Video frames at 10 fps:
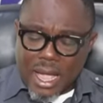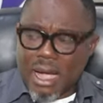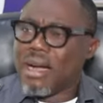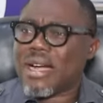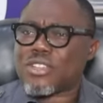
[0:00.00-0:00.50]

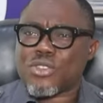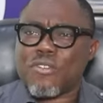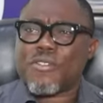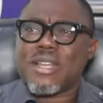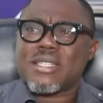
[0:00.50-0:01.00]
our
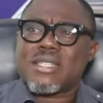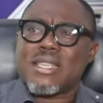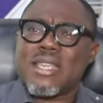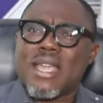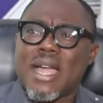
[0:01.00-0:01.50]
sovereignty
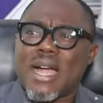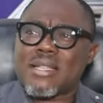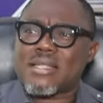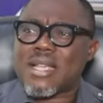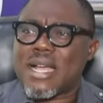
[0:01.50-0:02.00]

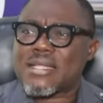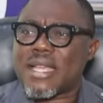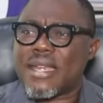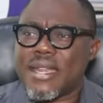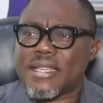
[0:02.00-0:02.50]
as
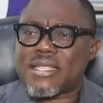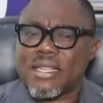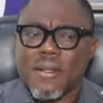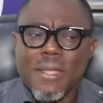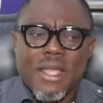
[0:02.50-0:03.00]
a nation.
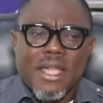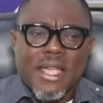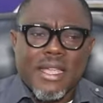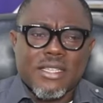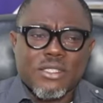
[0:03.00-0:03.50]

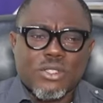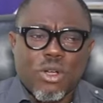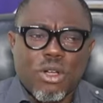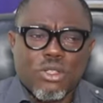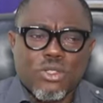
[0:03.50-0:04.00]
It is
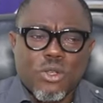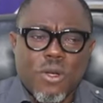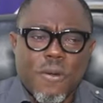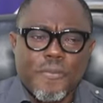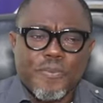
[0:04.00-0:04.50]

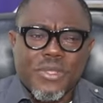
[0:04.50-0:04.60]
also